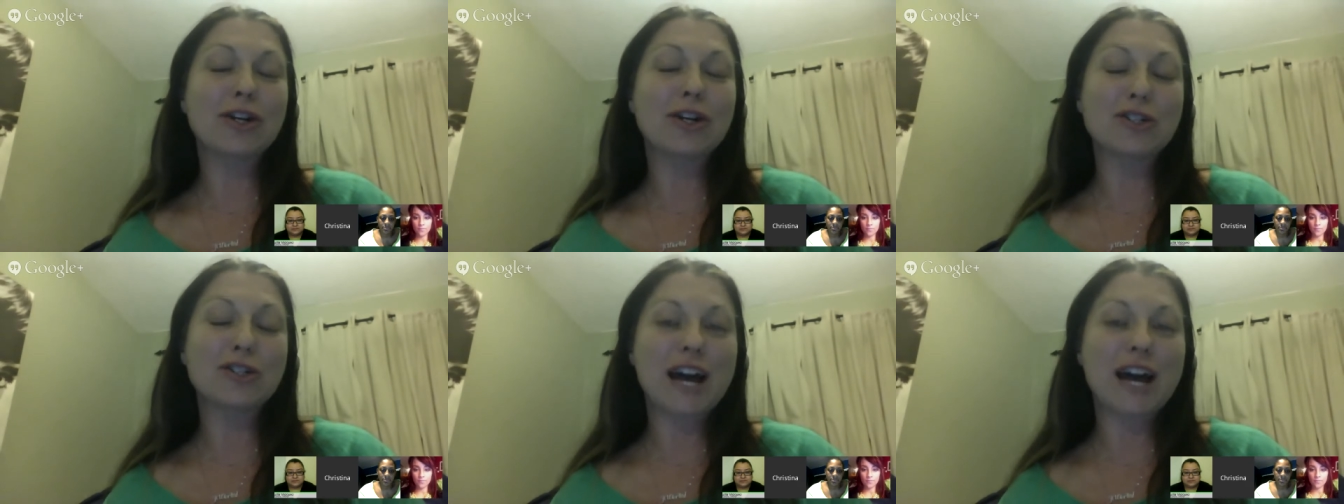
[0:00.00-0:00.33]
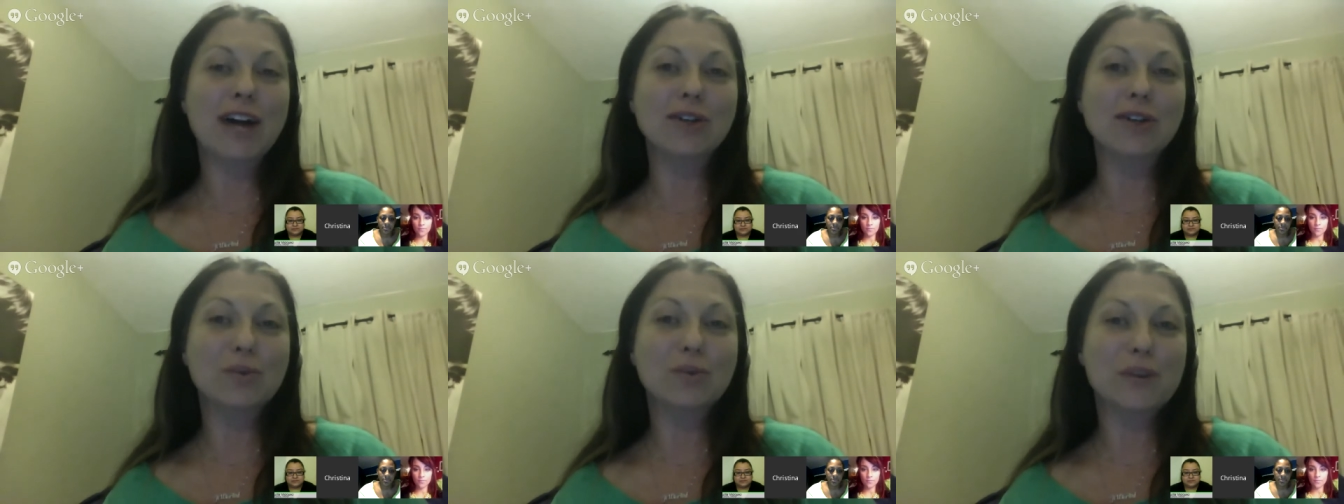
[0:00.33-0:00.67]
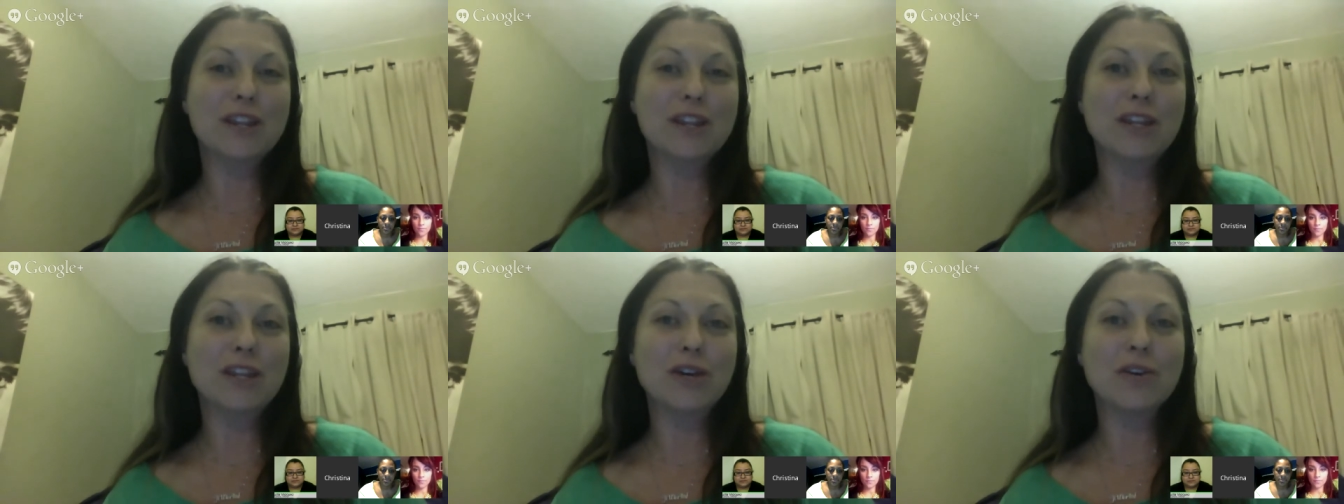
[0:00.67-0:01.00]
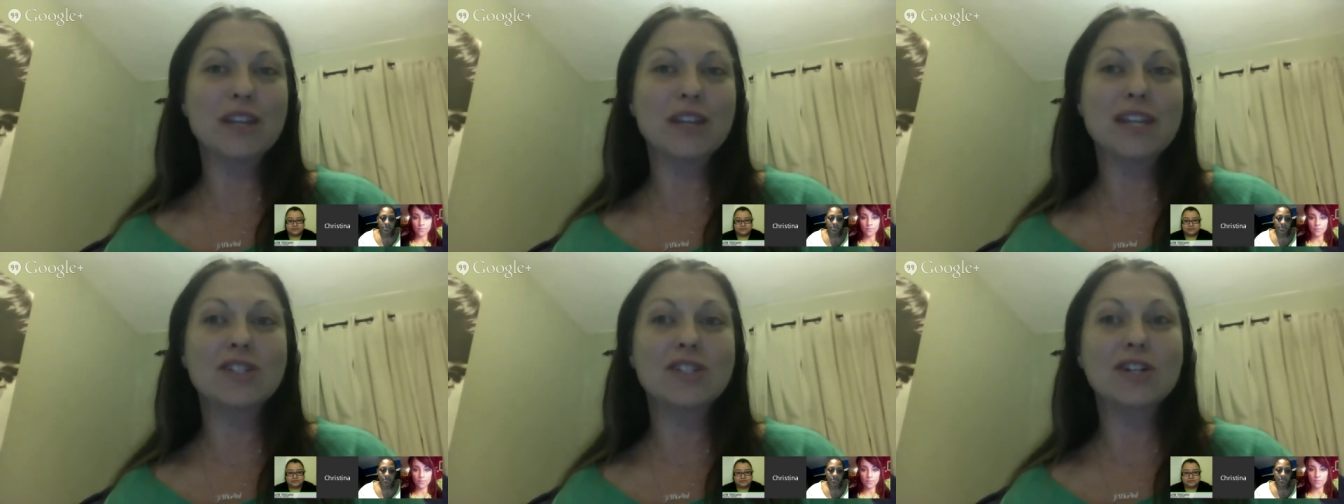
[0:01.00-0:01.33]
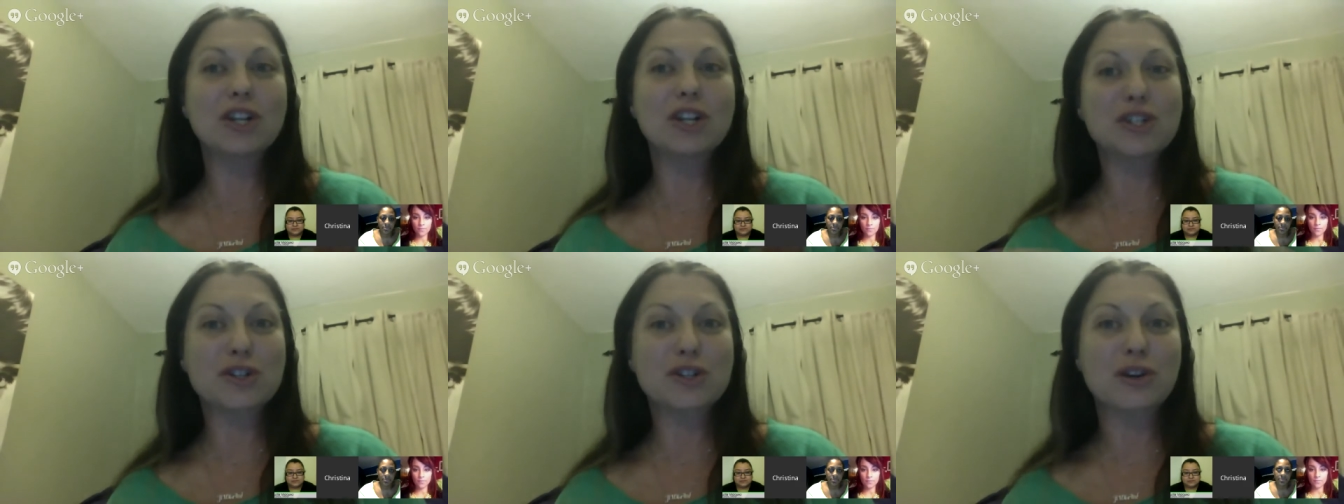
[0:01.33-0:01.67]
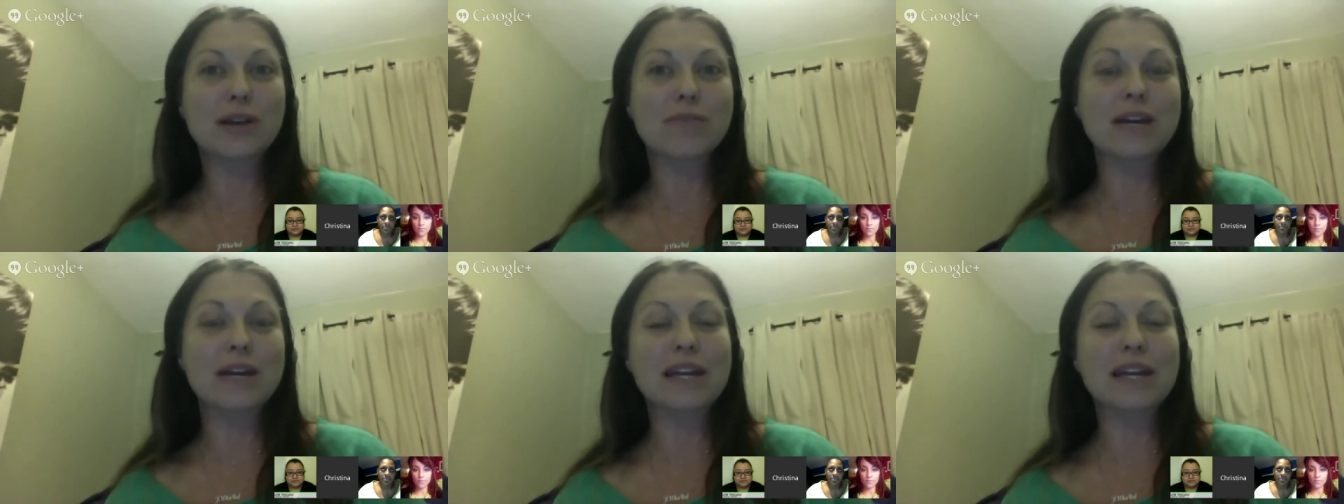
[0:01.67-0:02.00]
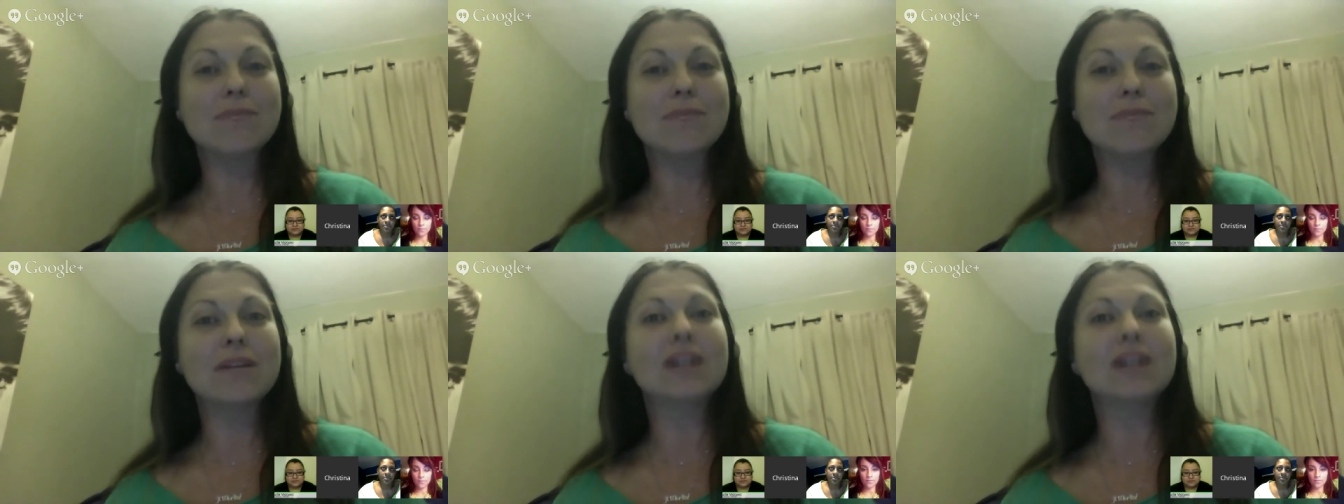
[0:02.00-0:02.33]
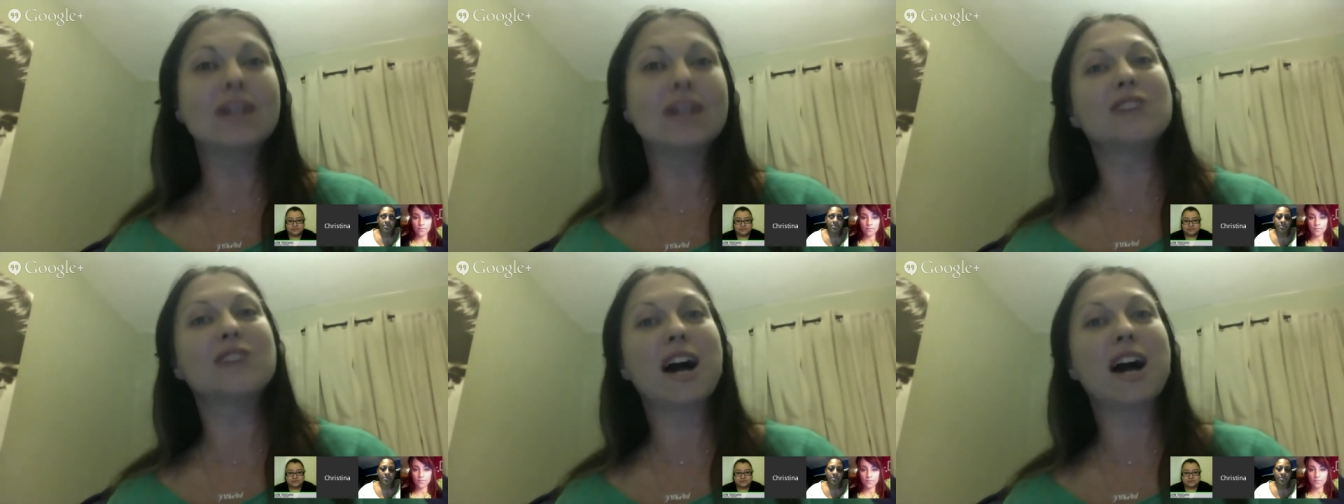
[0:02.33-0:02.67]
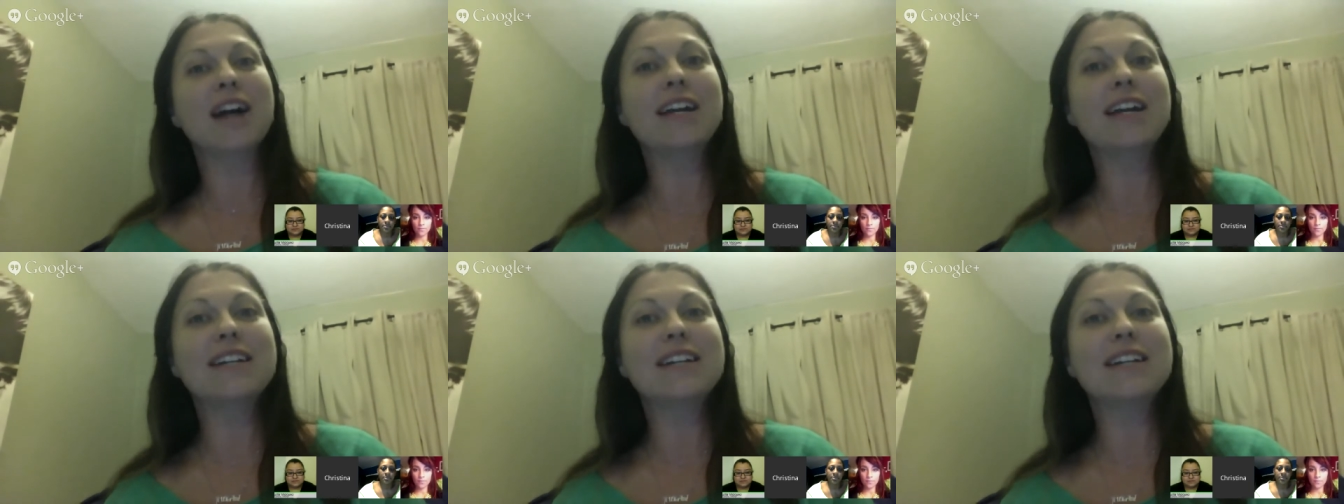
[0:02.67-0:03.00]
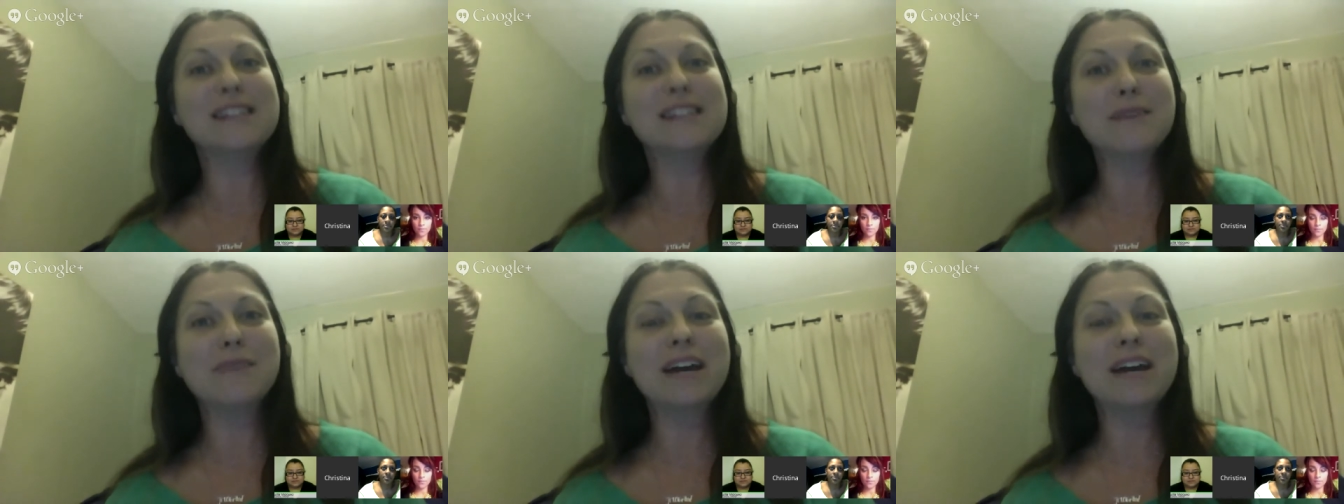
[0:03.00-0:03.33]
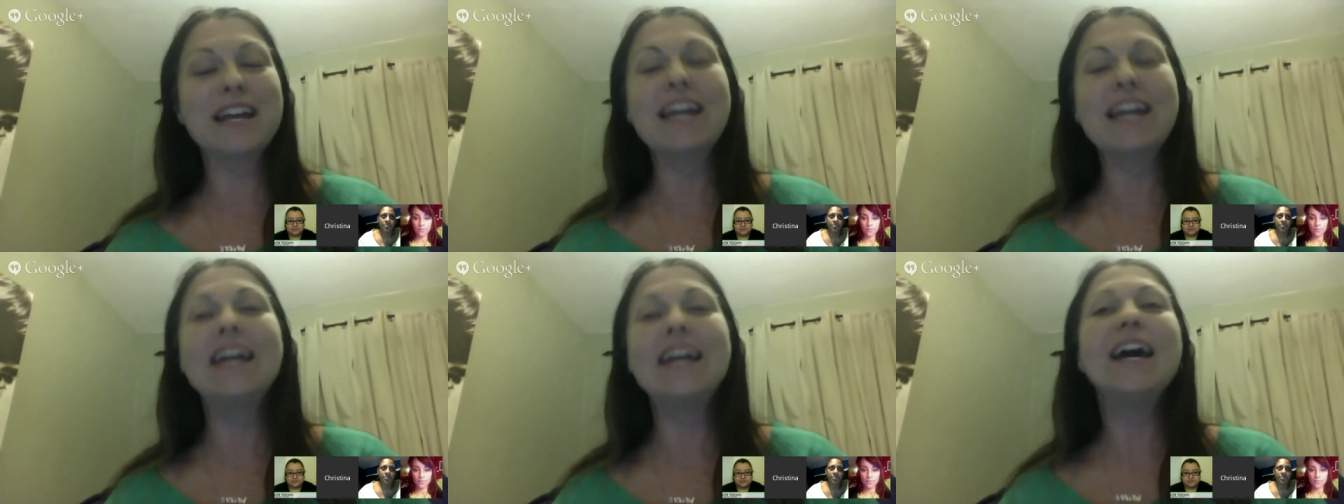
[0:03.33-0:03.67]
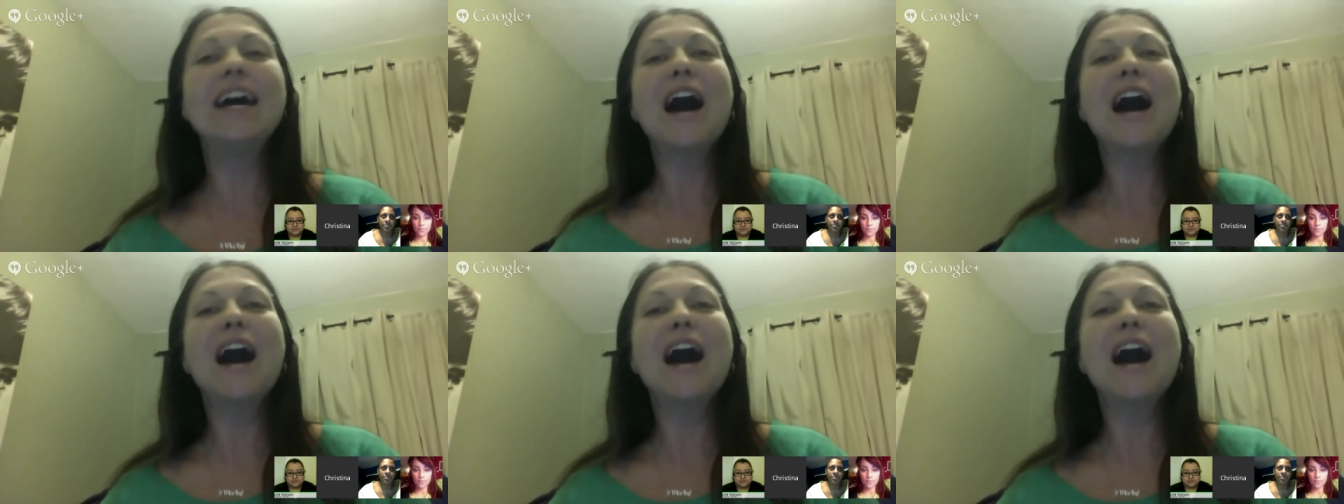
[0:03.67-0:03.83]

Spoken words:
child with you and they start screaming in the middle of talking to somebody,